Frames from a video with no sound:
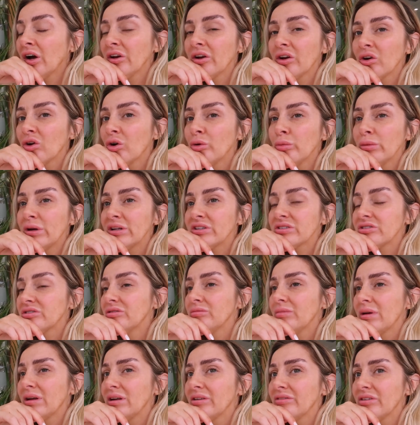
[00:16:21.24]
I don't come here to
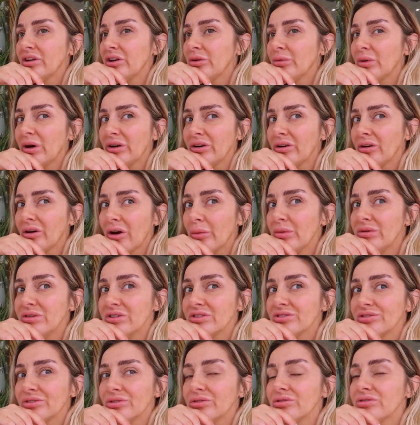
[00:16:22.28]
sunbathe anyway. I don't go in
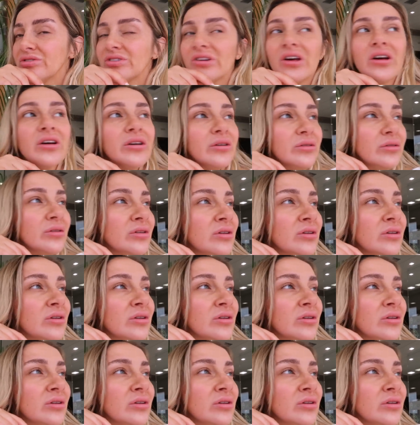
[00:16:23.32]
the sun, so